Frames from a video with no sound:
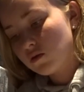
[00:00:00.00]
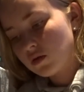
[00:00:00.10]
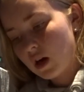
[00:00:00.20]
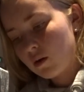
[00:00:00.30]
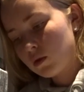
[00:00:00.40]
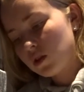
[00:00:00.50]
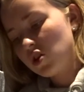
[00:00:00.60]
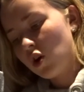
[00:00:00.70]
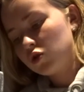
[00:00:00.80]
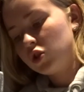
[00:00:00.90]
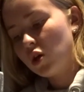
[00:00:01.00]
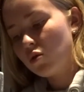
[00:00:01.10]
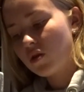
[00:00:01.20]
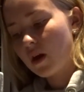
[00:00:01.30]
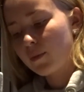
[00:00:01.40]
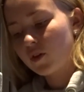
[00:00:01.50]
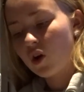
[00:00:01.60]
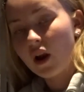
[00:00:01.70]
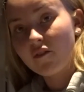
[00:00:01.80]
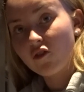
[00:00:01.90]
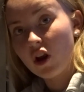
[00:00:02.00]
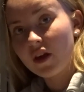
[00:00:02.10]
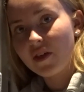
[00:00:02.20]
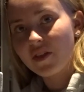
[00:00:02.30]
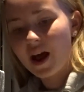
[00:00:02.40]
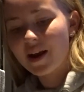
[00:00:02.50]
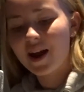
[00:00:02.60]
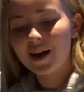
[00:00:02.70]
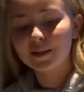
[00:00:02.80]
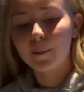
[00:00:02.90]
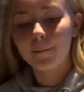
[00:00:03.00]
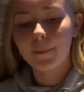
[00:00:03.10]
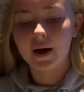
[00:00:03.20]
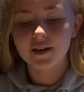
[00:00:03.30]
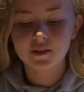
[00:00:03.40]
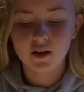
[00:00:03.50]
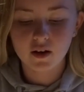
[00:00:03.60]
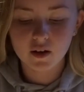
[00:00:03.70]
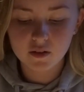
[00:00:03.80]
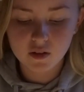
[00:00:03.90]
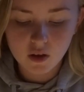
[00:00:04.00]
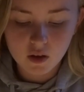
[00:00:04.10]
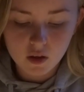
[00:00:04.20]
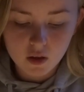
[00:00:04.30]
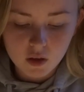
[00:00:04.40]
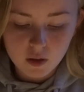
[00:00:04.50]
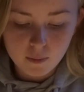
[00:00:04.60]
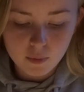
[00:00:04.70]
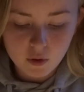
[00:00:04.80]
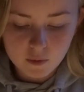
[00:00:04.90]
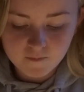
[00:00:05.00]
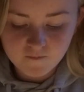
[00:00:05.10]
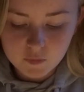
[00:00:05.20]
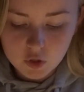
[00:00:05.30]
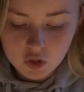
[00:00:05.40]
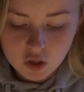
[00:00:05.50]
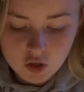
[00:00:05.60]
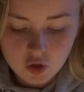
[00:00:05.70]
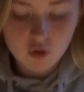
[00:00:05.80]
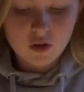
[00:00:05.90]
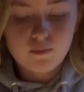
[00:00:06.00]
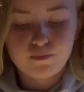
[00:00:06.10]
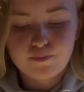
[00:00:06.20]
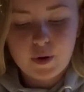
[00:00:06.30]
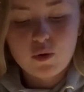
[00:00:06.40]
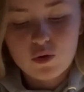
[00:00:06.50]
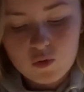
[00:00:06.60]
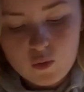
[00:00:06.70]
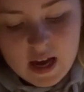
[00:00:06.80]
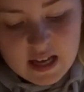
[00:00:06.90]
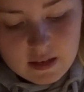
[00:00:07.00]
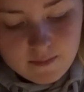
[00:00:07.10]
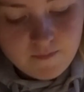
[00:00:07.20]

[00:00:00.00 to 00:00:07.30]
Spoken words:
use that one. They're not too thick, but they're not like really thin, they're like nice and bite size. But we're just gonna cut them both ways